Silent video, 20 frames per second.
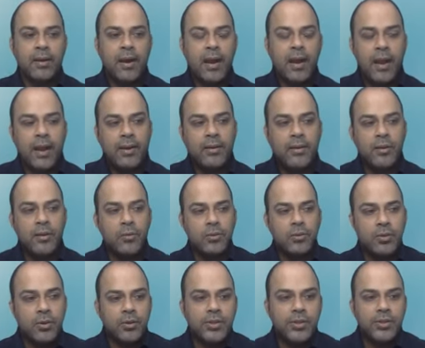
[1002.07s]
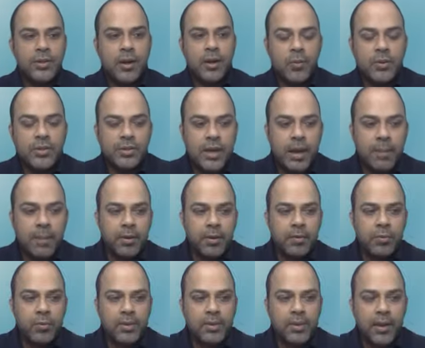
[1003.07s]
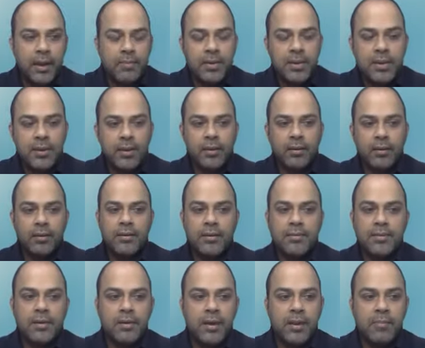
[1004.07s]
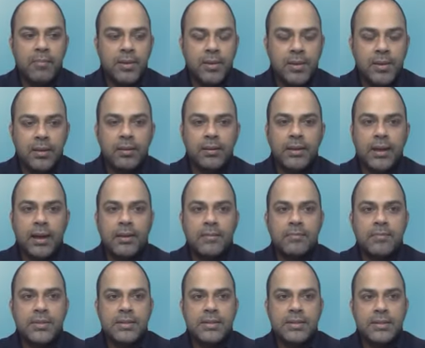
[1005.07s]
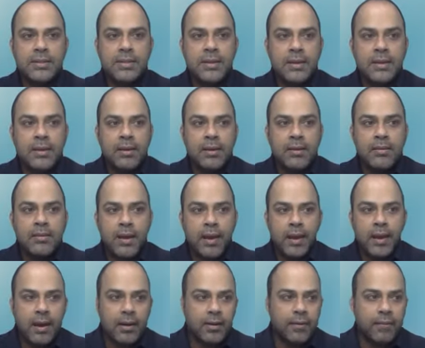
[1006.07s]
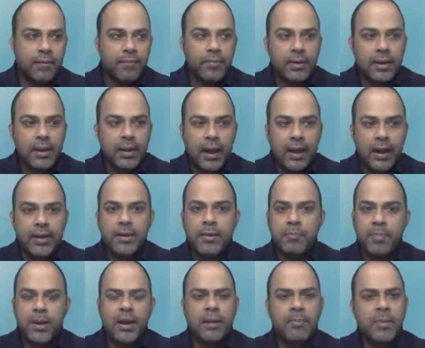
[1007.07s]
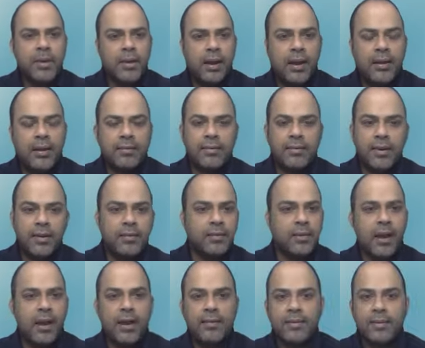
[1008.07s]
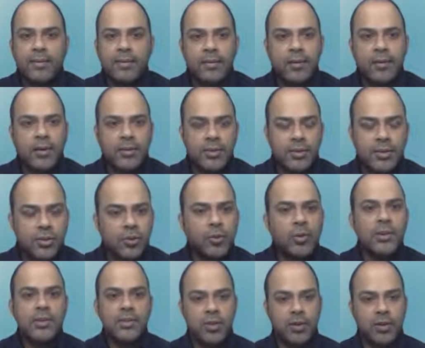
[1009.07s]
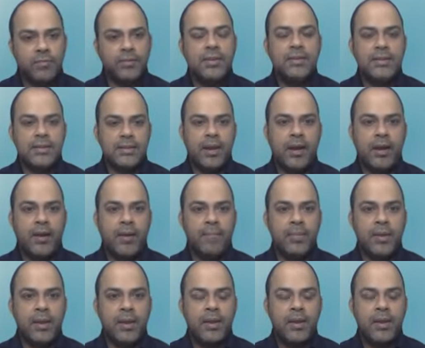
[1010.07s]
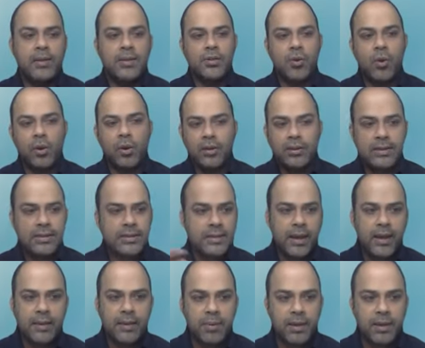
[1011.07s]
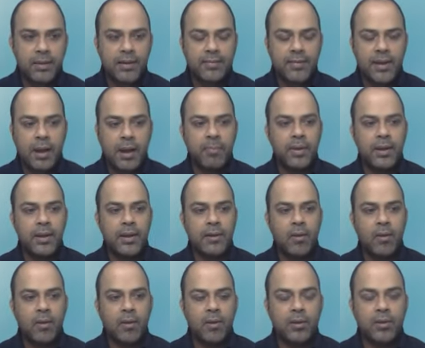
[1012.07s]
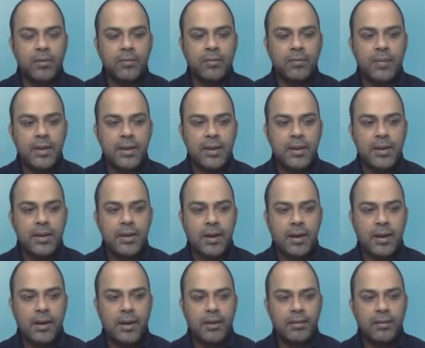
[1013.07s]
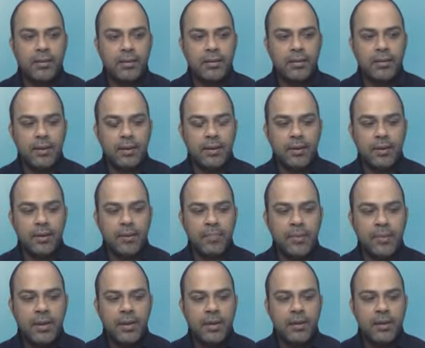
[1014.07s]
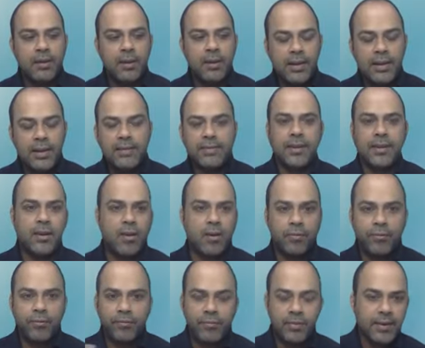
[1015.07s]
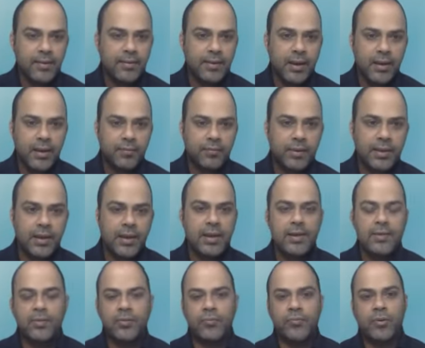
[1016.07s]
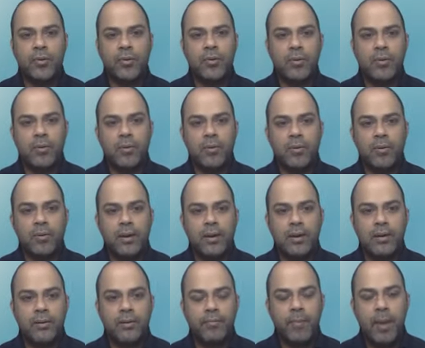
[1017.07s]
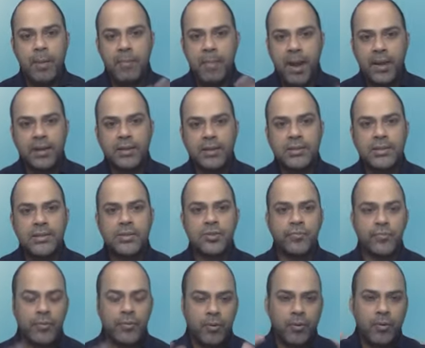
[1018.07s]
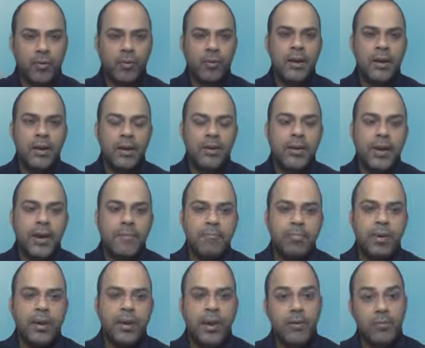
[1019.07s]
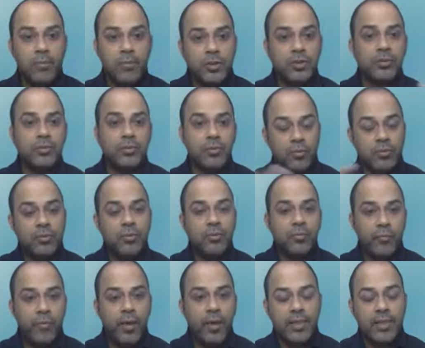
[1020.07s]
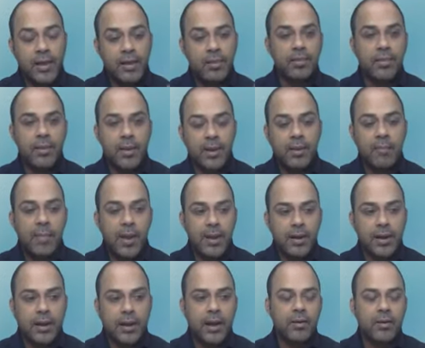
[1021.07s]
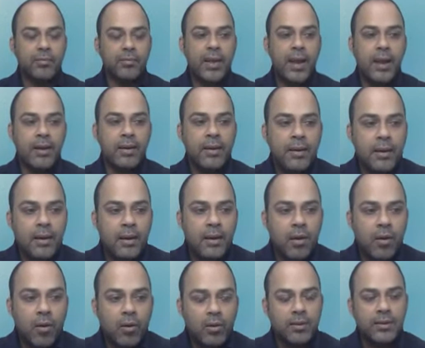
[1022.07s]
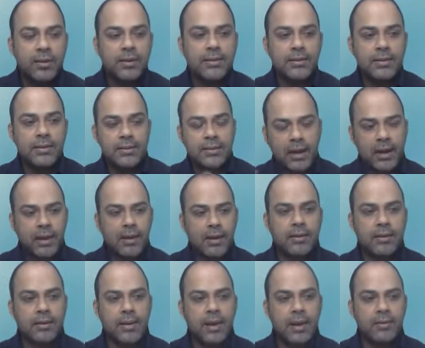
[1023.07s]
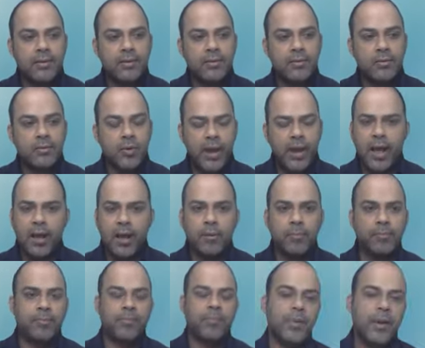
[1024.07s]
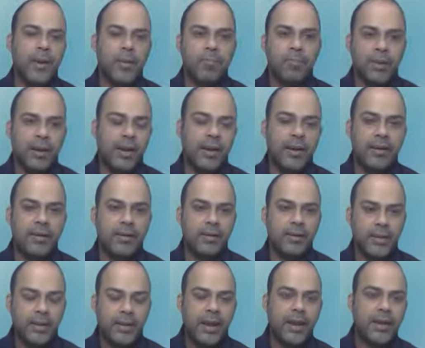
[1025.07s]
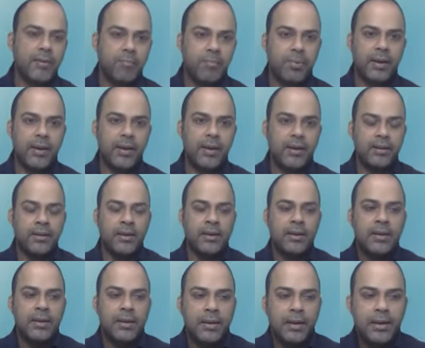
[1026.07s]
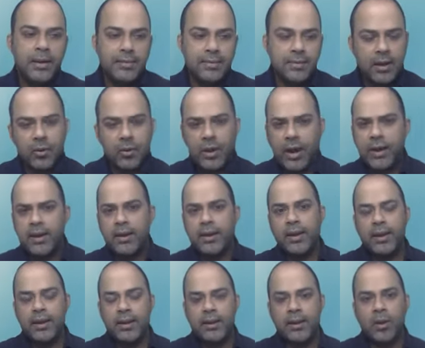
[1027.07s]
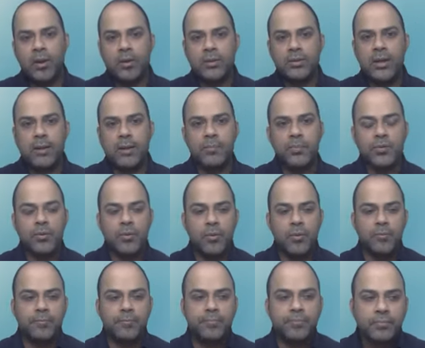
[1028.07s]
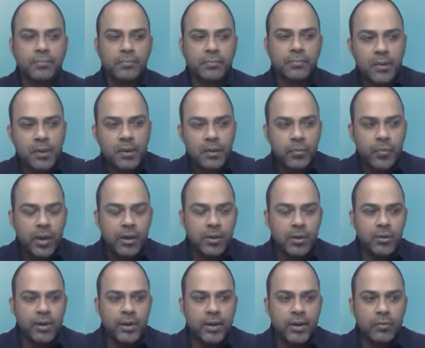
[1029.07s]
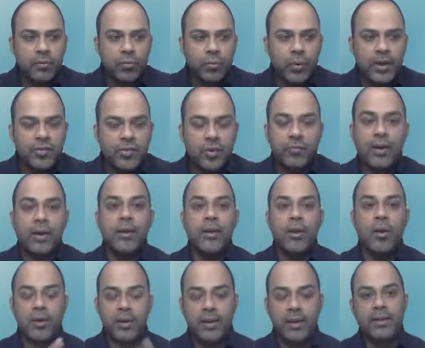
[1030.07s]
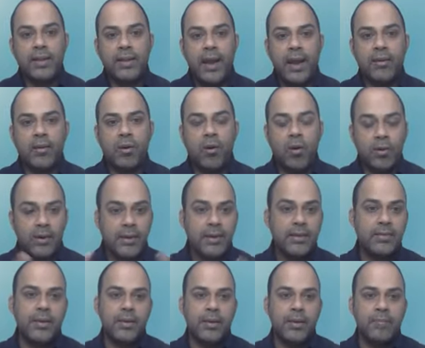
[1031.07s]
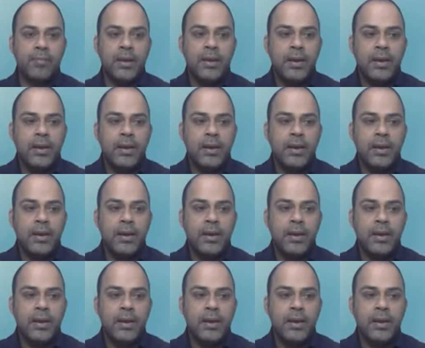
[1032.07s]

And you'll notice now what's happening with gaming guilds and gaming guild hubs is they are kind of becoming like centralized controllers of this data. So all of this gameplay that's happening, all of the leasing of these NFTs by managers for gameplay, when they make a cut of that, all of the data that could help a player, the end player, is now kind of getting locked up. So we are looking at ways of unlocking that on Itheum.